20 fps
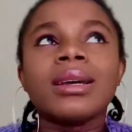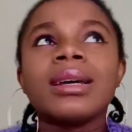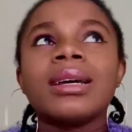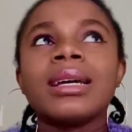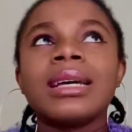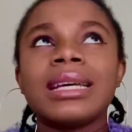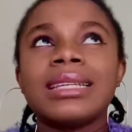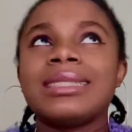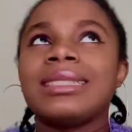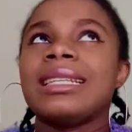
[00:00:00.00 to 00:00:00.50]

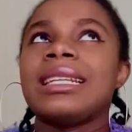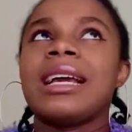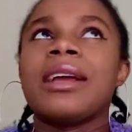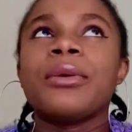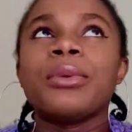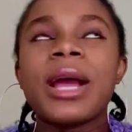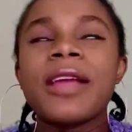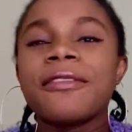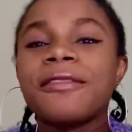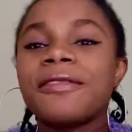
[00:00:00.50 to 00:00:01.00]
and then I,
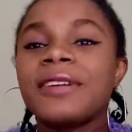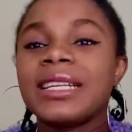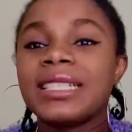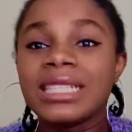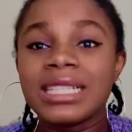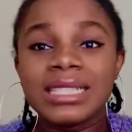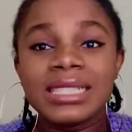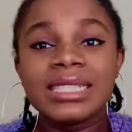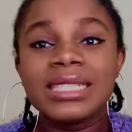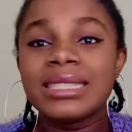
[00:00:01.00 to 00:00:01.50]
I, finally
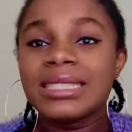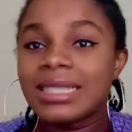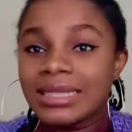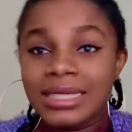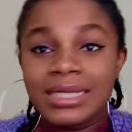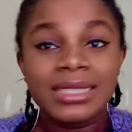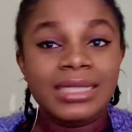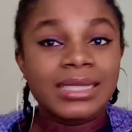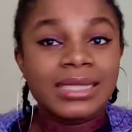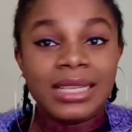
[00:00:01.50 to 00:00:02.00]
started
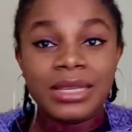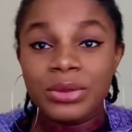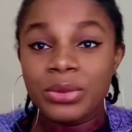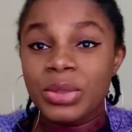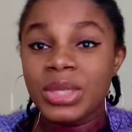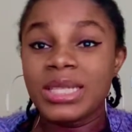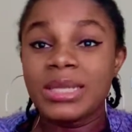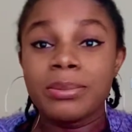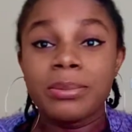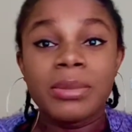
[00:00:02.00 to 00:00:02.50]
it anyways
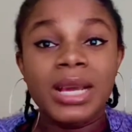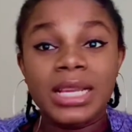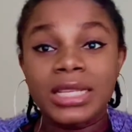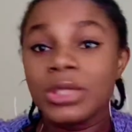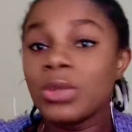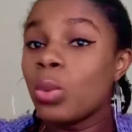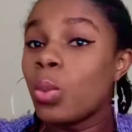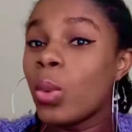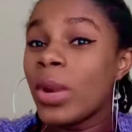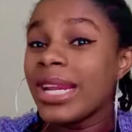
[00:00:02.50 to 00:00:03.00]
in March
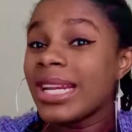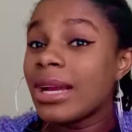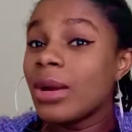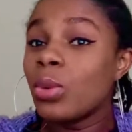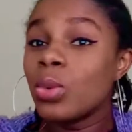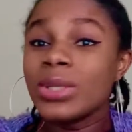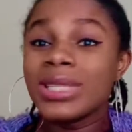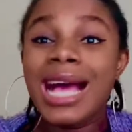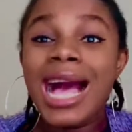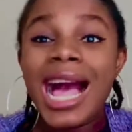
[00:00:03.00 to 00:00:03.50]
when I was
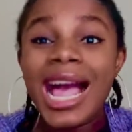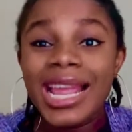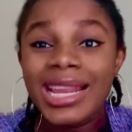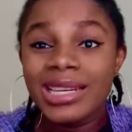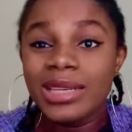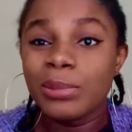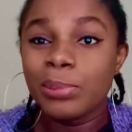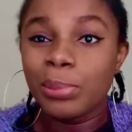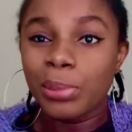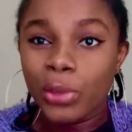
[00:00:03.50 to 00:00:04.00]
highly
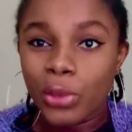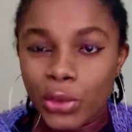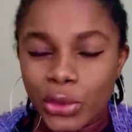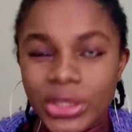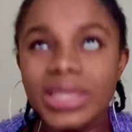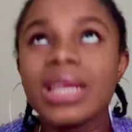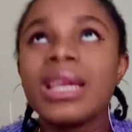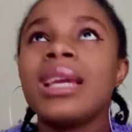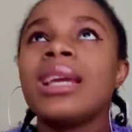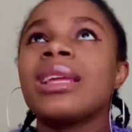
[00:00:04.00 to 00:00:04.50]
bored
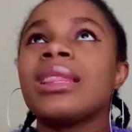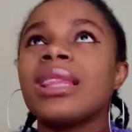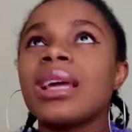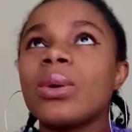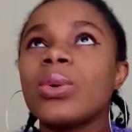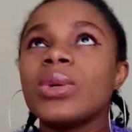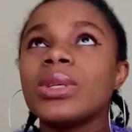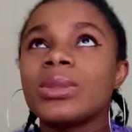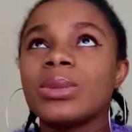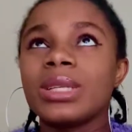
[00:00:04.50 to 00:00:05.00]
that
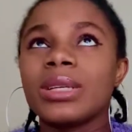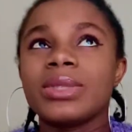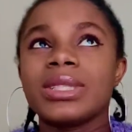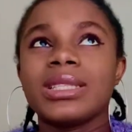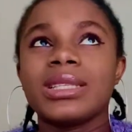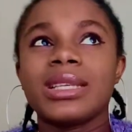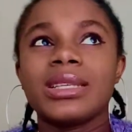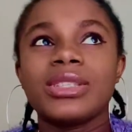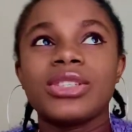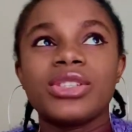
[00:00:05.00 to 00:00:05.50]
was when I was in
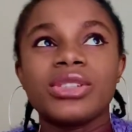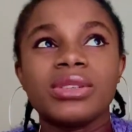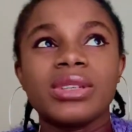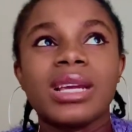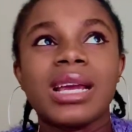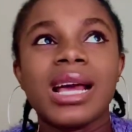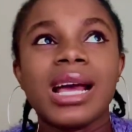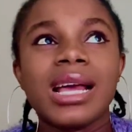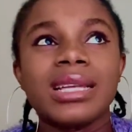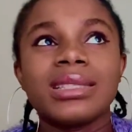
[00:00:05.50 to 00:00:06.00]
Nigeria
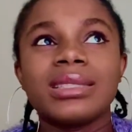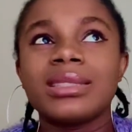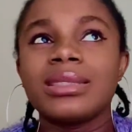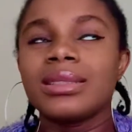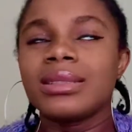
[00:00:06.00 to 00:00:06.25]
and